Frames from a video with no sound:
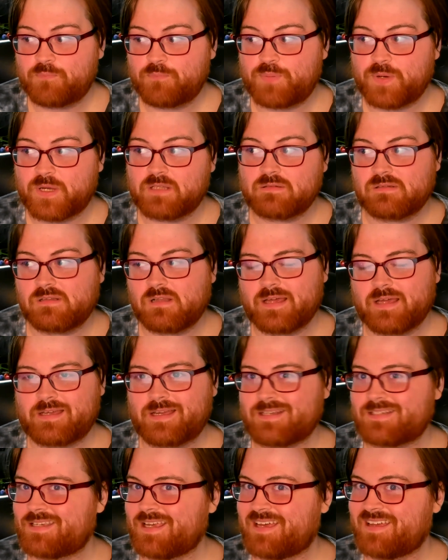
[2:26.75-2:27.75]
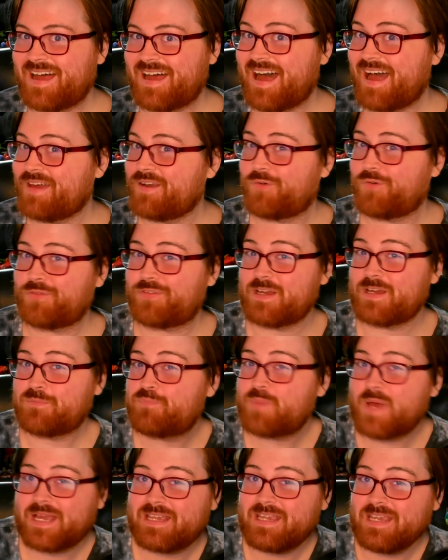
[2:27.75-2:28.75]
But like I said, I don't
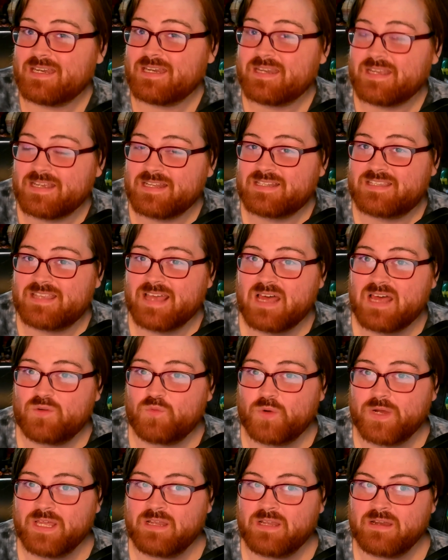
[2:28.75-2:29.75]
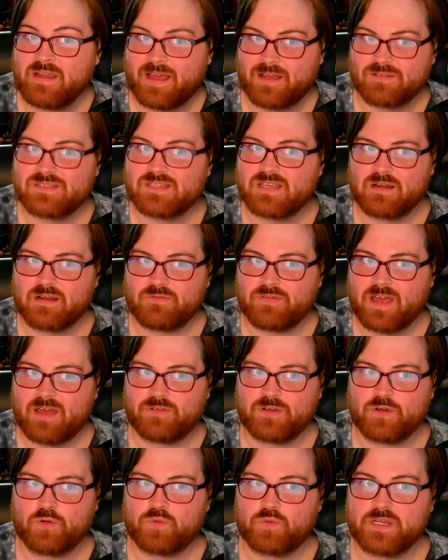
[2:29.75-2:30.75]
think Becky needs that win outside of
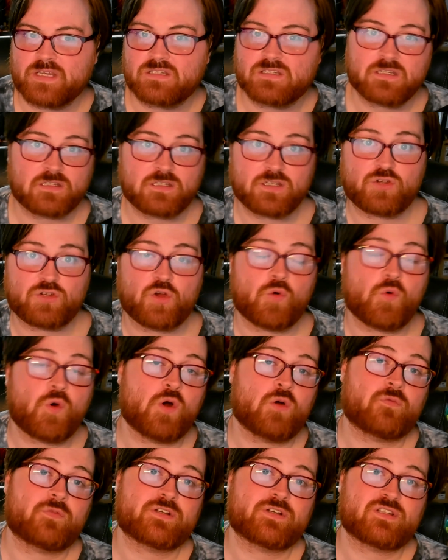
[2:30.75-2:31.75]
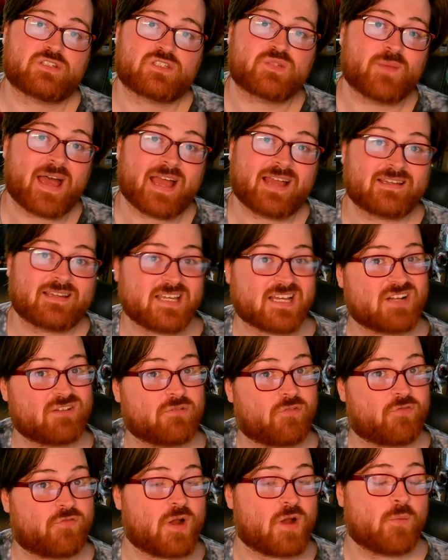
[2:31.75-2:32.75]
having a reason to go over to
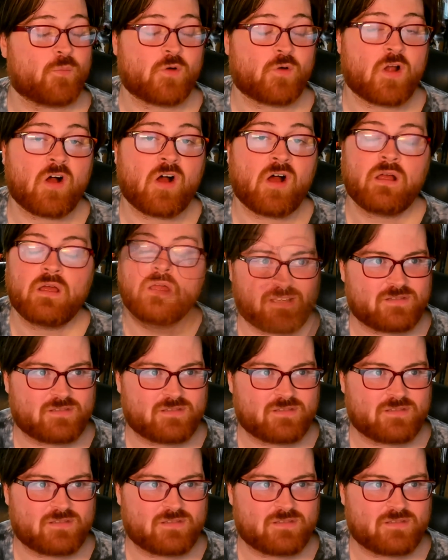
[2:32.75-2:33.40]
SmackDown from Raw.